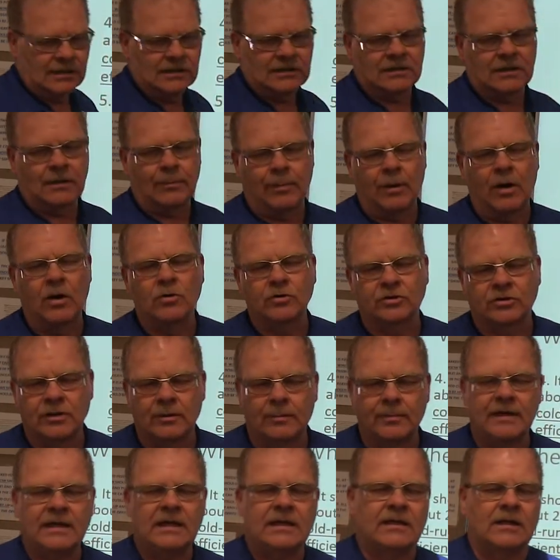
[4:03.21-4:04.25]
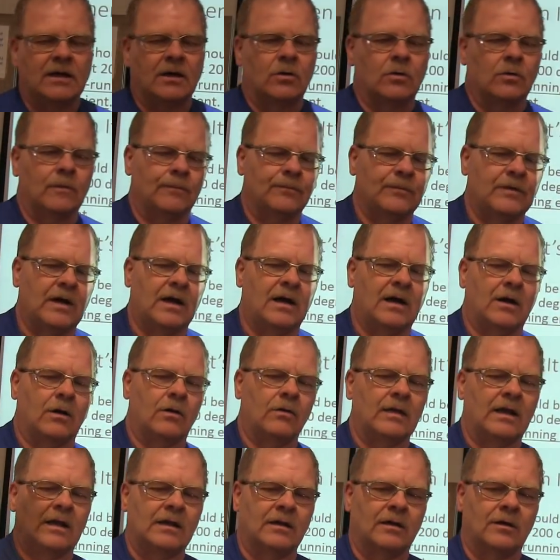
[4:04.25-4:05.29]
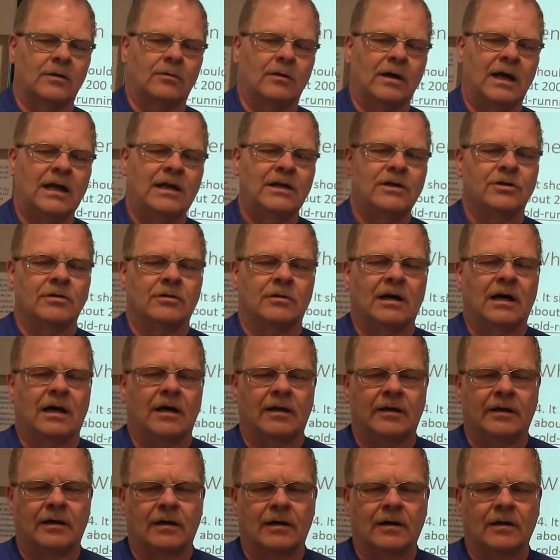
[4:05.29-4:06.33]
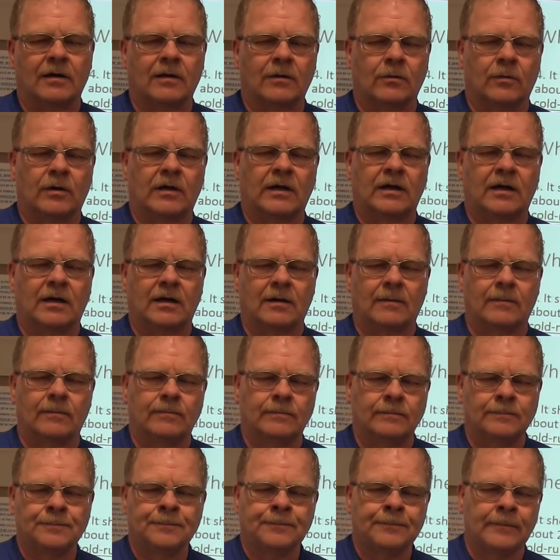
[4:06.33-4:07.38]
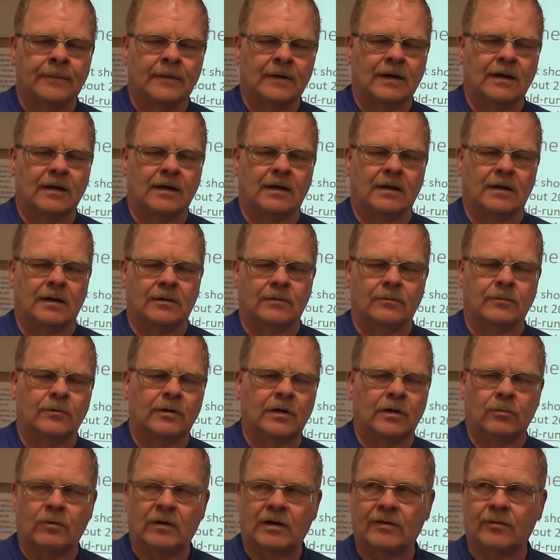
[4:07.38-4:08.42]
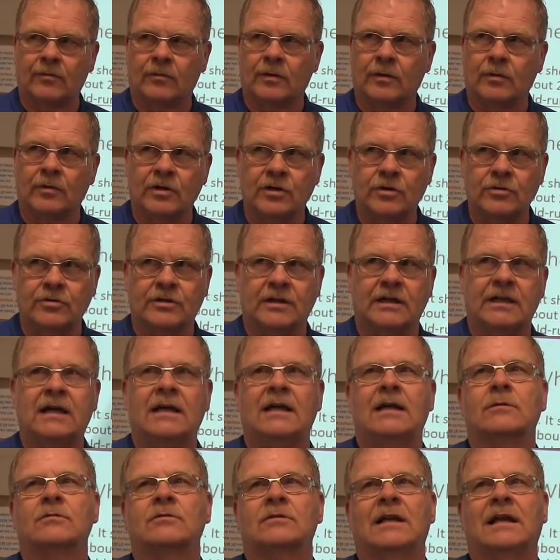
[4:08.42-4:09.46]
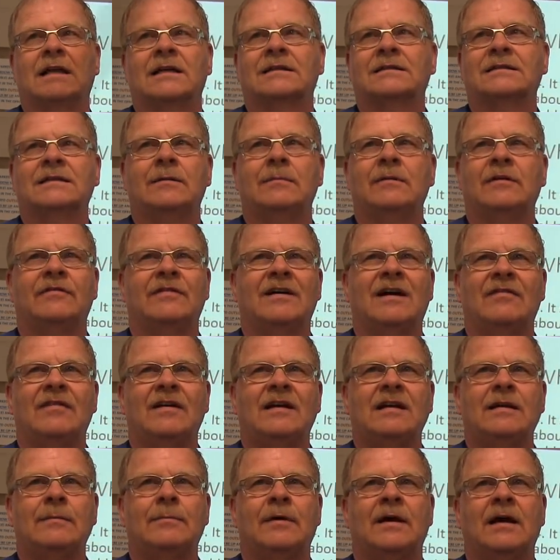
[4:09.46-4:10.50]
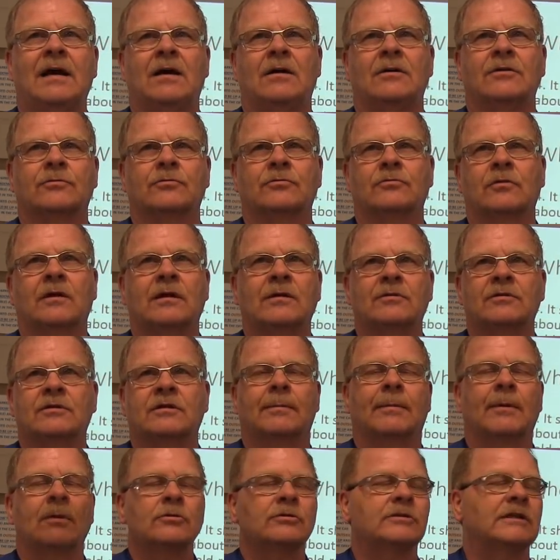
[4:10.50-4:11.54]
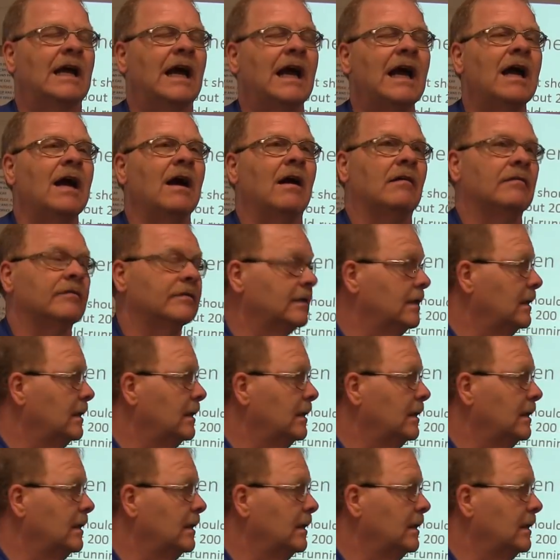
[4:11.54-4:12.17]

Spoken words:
is supposed to be, though. On that little Ranger out there, whenever we were using it, it was like 75, 80 pounds of what it was supposed to have.